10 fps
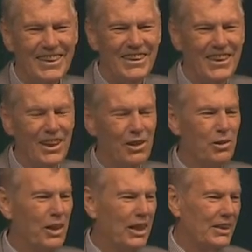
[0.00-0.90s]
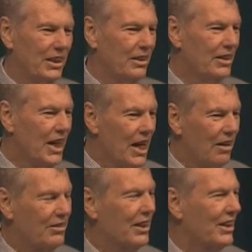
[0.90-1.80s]
so it turned
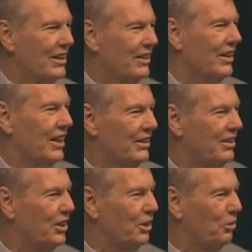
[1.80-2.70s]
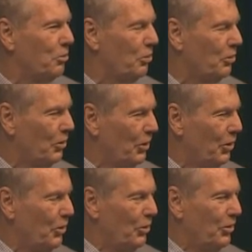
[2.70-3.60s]
out that the,
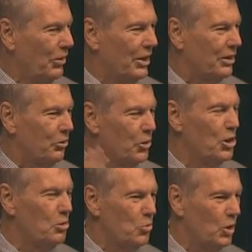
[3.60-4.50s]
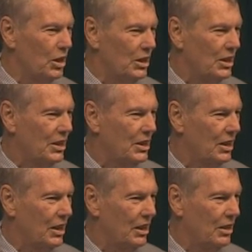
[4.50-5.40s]
that the room was
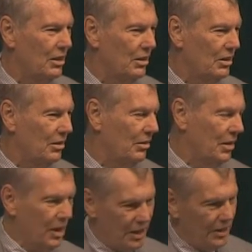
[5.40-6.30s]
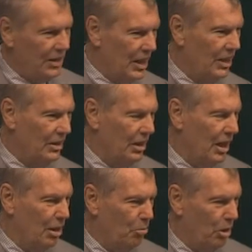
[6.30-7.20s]
uh, not inside the
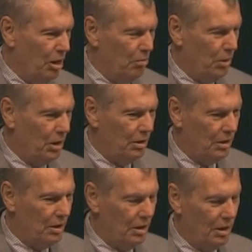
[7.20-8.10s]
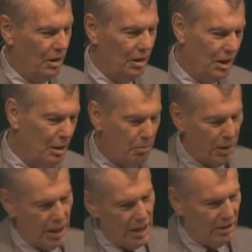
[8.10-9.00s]
library, but uh, up
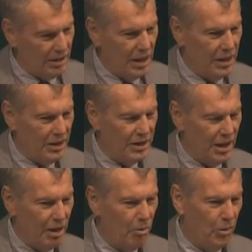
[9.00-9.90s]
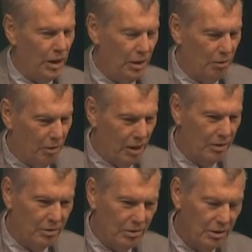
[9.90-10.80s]
an outside stairway and
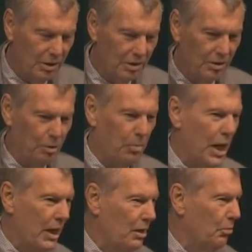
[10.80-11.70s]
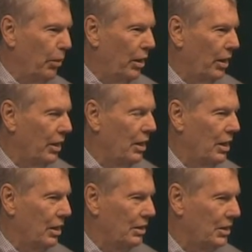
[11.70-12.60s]
around to the back of the building
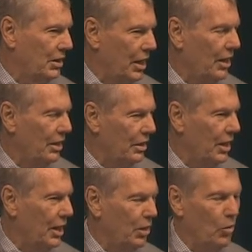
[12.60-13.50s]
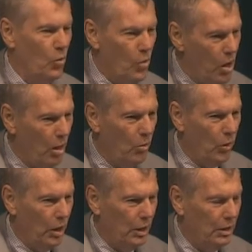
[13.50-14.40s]
on a second deck walkway,